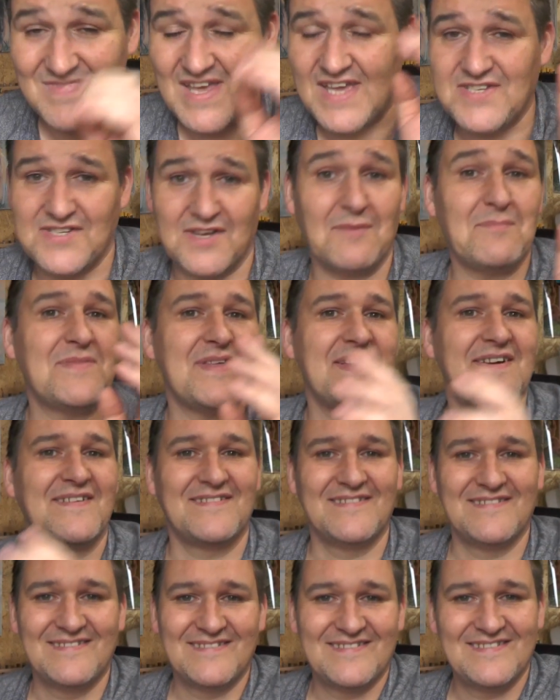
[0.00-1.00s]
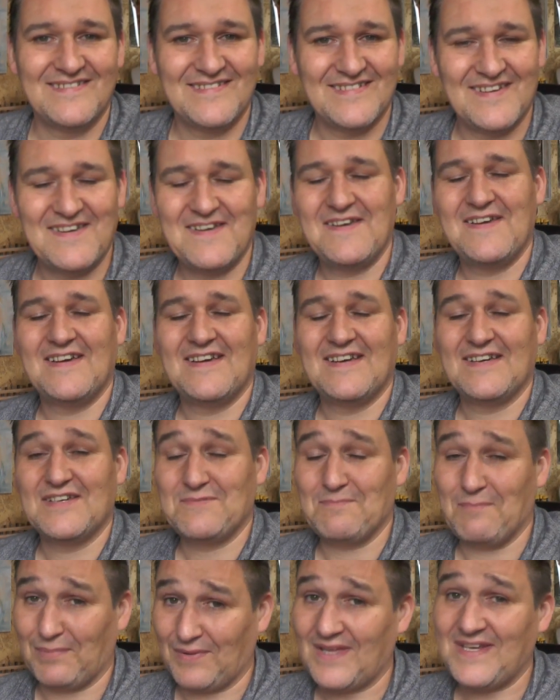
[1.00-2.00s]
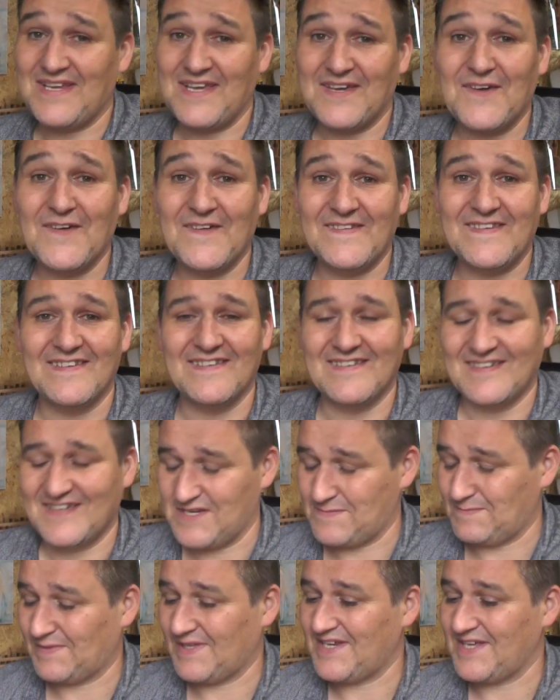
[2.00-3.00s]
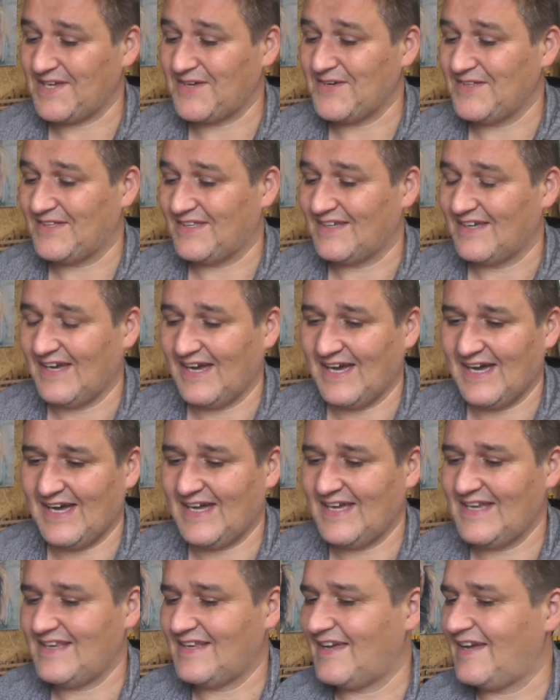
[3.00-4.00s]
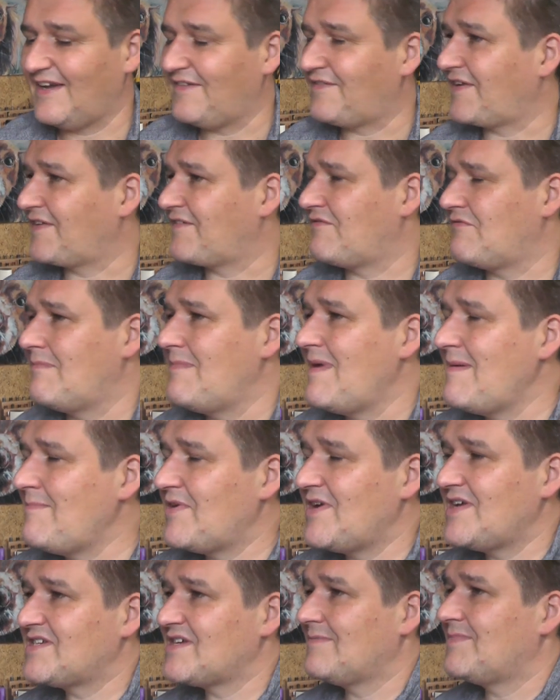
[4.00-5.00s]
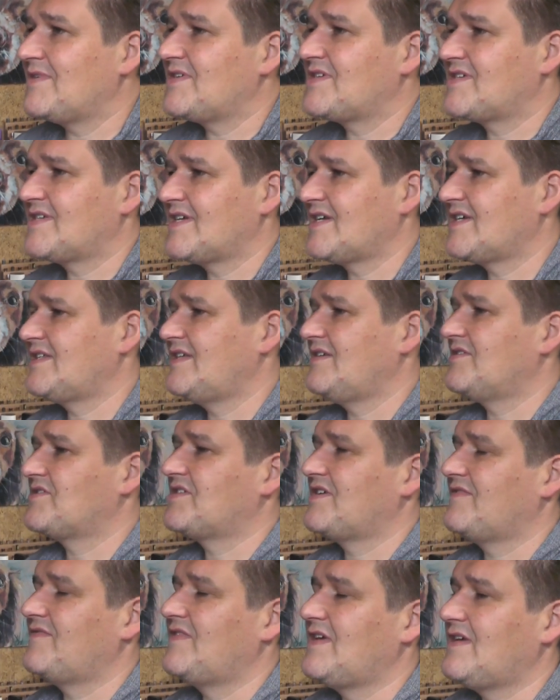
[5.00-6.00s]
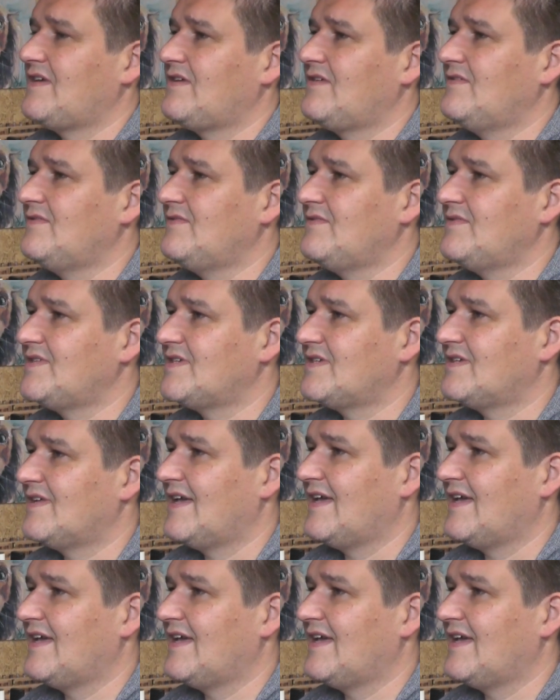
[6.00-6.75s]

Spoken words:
It's up there. It's bloody good. It's bloody good. And if I remember, is it about 60 or 70 euros?